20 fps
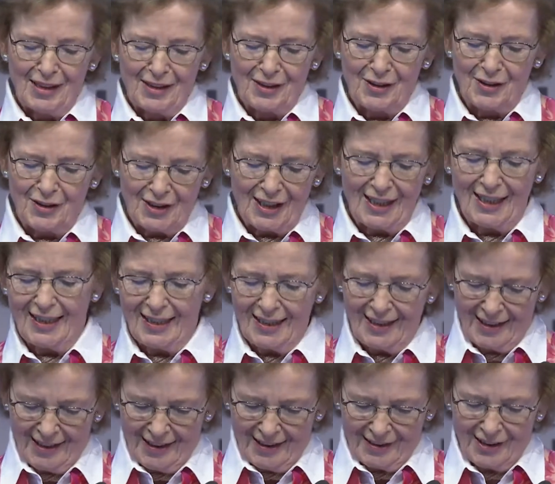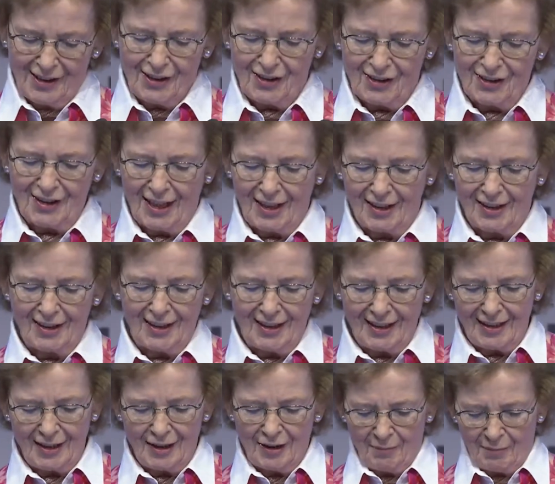to say this at
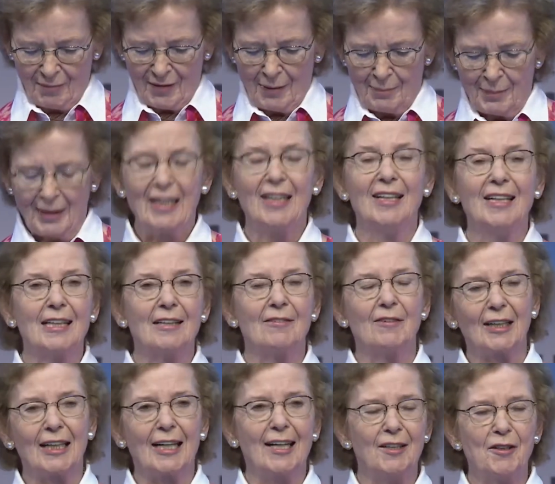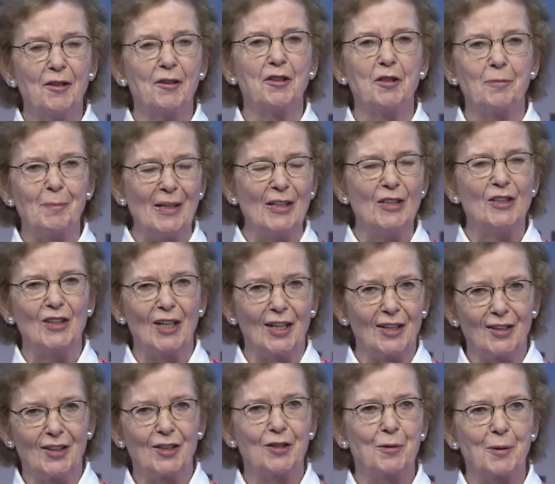the beginning of a keynote speech
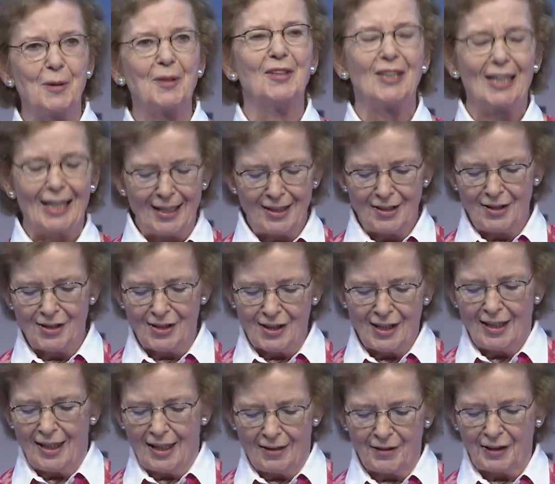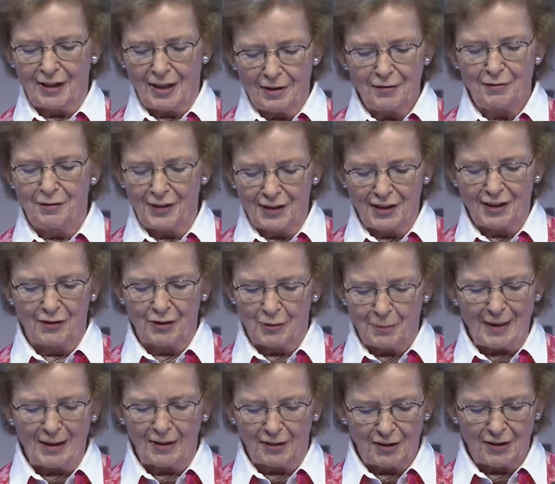and towards the end of a conference of
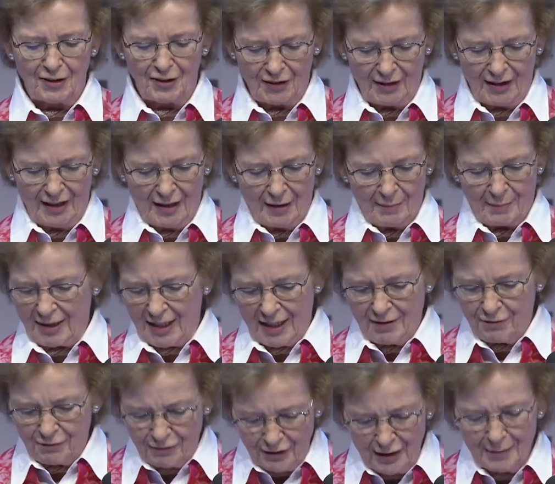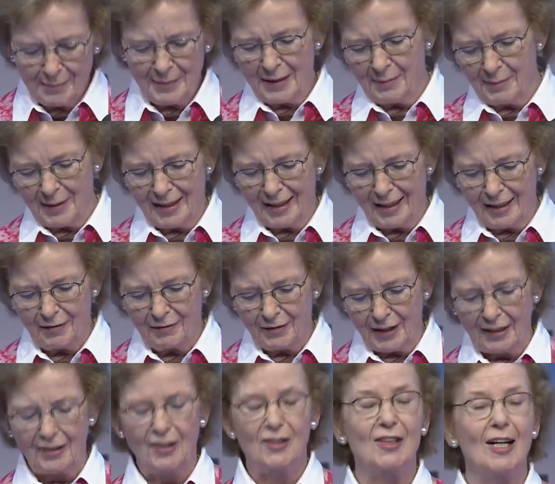speakers, but I firmly believe
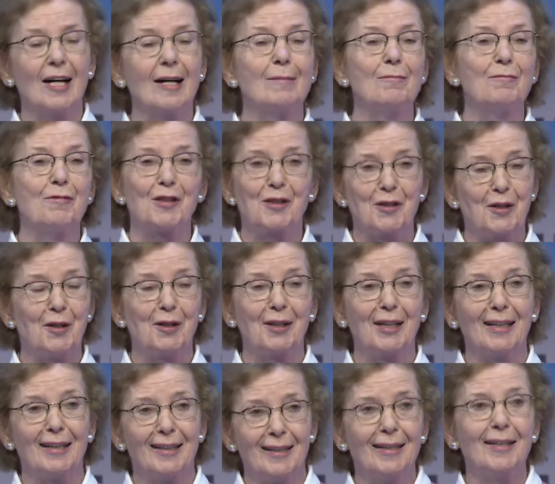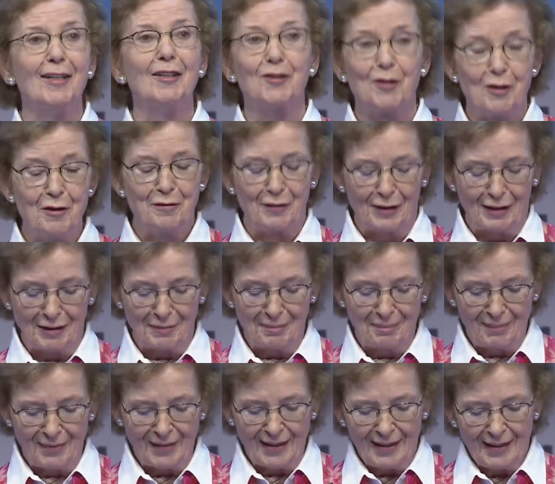that the time for talking is over.
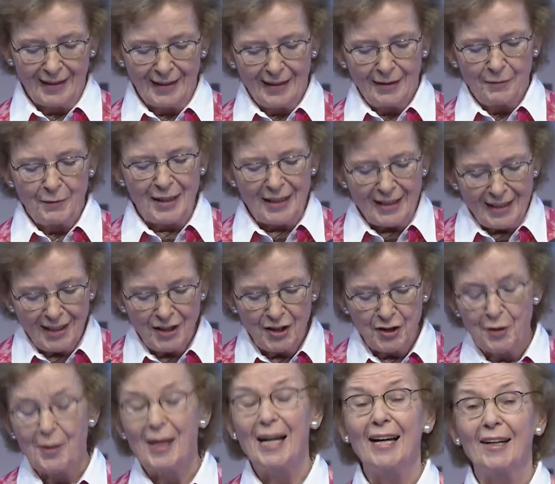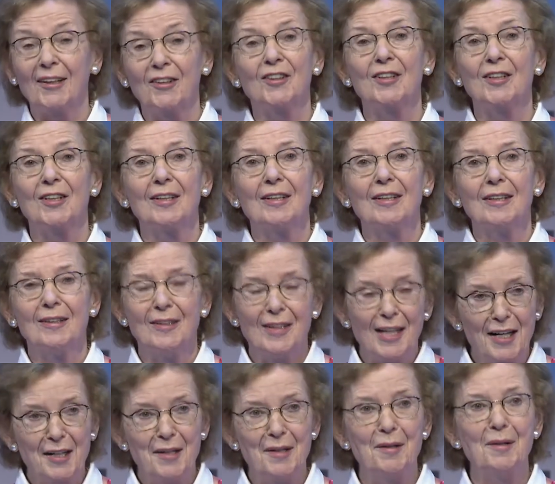We need to act
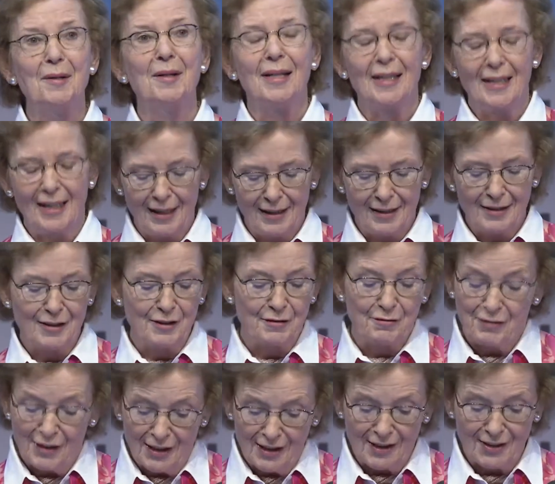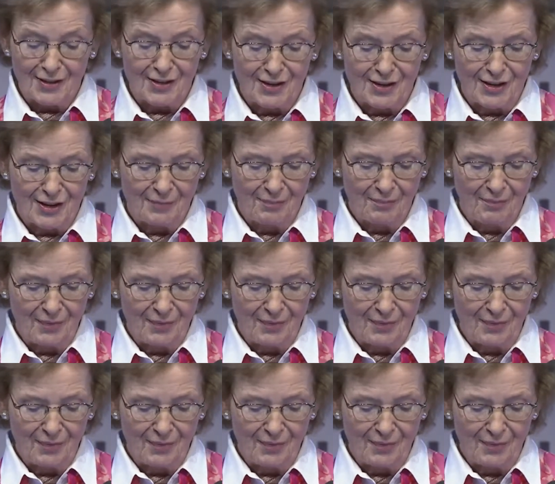now and fast.